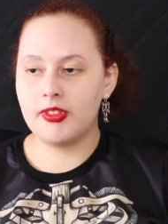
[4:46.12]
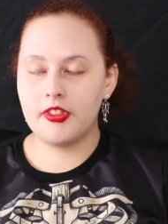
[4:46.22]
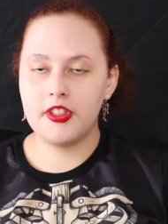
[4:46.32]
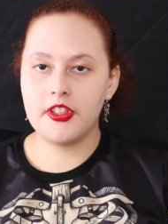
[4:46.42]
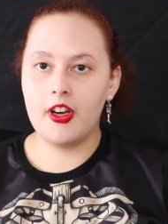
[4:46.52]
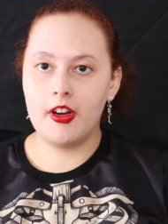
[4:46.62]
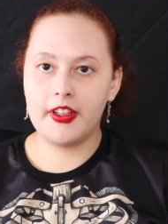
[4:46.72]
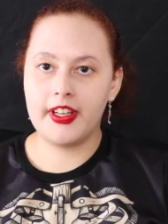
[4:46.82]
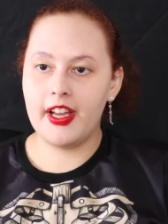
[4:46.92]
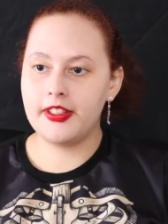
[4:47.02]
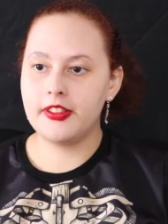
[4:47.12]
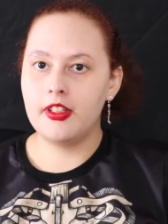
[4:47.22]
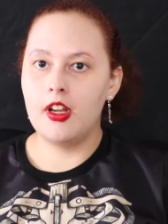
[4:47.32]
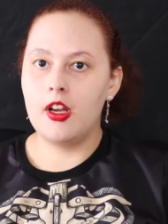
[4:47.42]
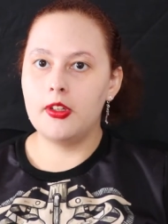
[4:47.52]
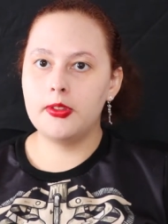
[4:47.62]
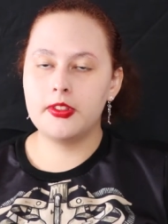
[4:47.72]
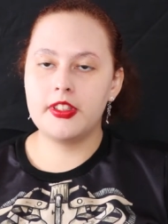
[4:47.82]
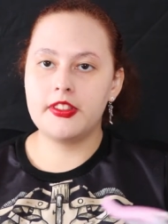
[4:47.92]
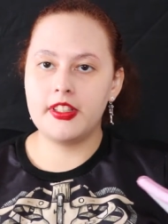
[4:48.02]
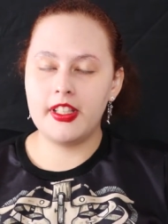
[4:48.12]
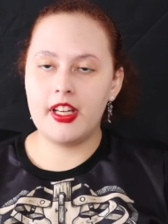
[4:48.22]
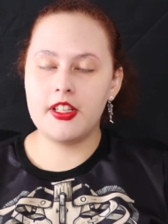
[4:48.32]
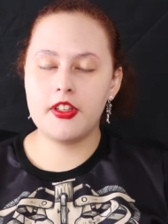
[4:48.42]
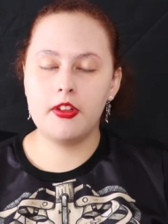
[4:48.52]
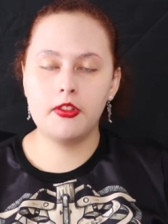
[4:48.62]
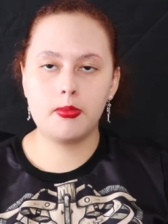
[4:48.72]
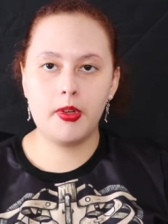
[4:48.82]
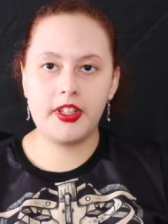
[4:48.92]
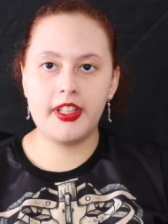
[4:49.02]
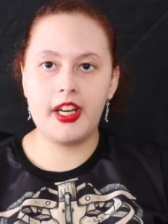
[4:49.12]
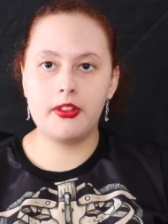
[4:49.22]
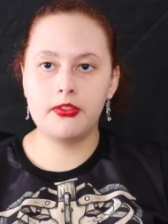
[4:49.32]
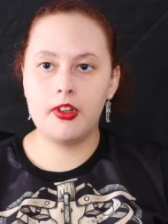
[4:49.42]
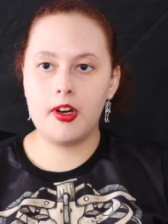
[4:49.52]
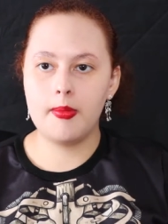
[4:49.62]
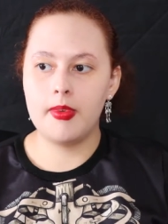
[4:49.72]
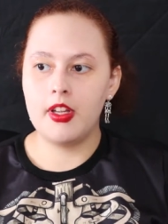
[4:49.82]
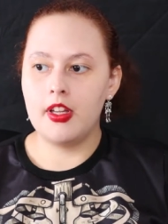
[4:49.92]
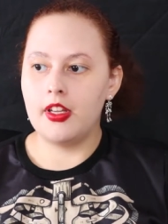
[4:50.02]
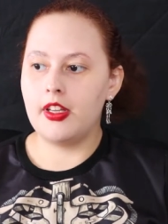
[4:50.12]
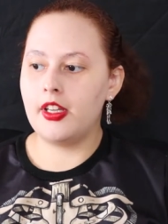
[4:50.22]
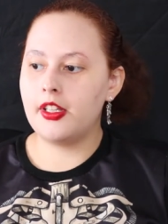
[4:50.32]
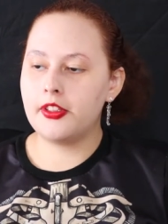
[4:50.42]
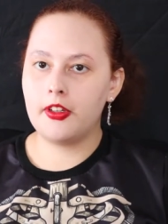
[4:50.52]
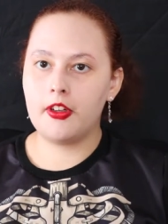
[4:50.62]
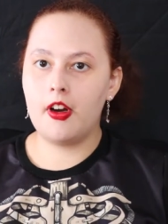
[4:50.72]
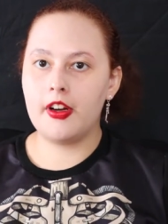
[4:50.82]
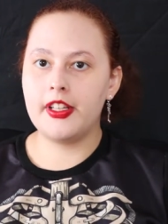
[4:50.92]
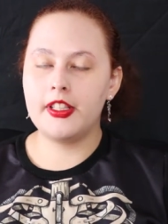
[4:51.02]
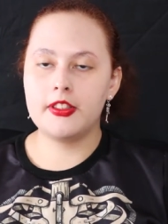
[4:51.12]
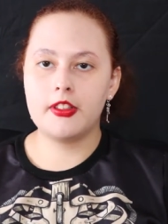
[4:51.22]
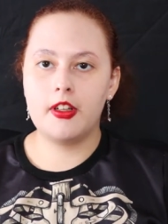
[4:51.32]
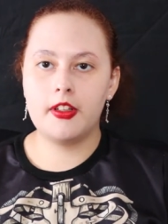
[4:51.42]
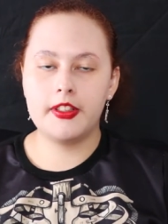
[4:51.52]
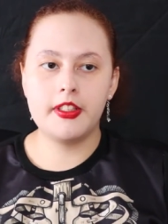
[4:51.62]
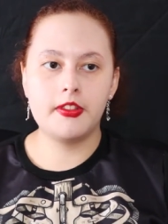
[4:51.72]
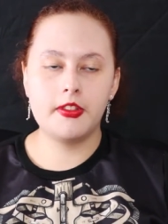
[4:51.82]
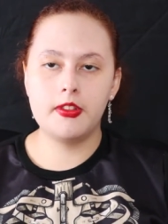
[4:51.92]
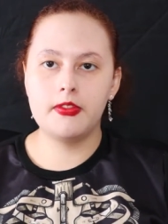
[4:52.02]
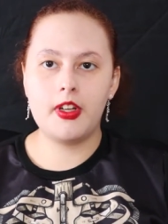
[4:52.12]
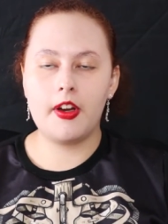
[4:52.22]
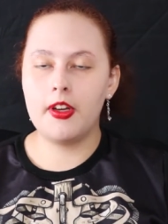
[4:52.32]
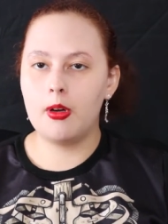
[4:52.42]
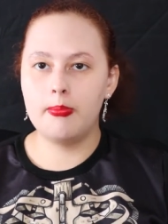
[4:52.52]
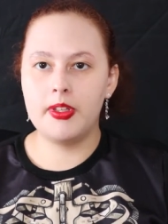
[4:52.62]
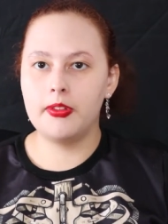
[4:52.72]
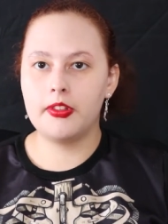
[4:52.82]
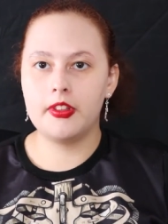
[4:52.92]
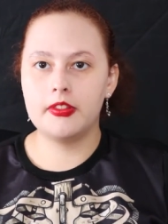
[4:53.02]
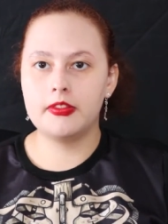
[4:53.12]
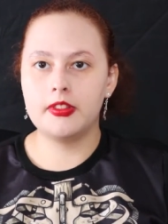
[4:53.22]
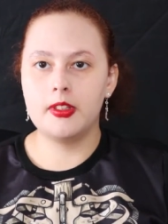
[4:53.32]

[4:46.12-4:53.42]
Patricia Arquette, who's this teenager who's working on a farm, and her guardians are these 2 very abusive